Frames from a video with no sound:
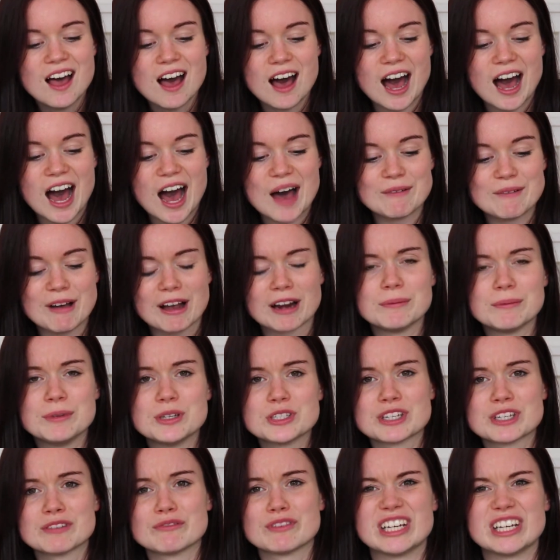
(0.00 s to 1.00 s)
I'm
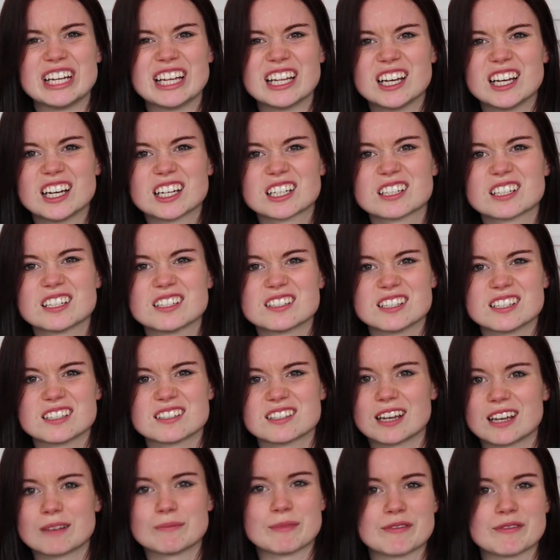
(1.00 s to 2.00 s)
using vanilla because
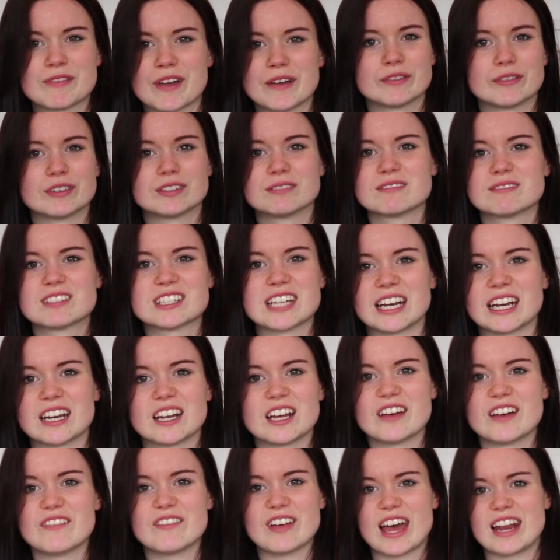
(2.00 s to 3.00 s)
it's like my favorite scent
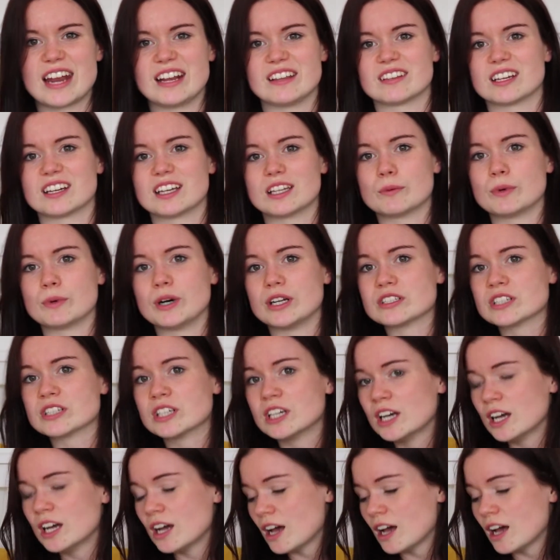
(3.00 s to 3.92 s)
of anything in the world.